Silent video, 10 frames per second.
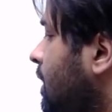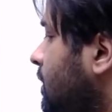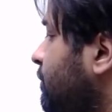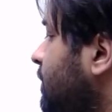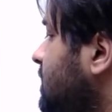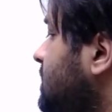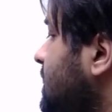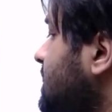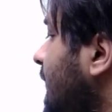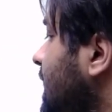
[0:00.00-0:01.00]
The first
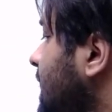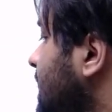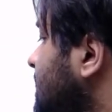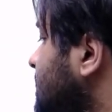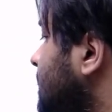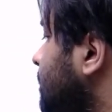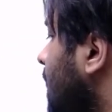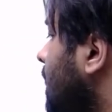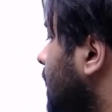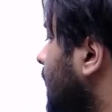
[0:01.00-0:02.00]
is IAS,
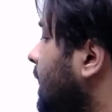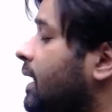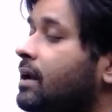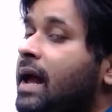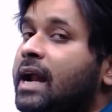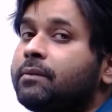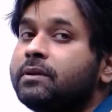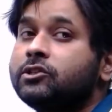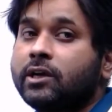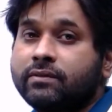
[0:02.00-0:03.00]
Indian
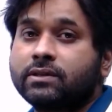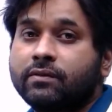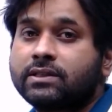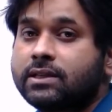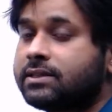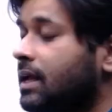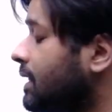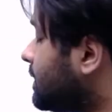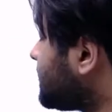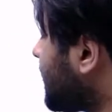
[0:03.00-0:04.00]
Administrative Services.
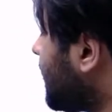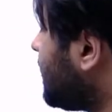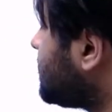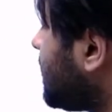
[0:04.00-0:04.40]
The second is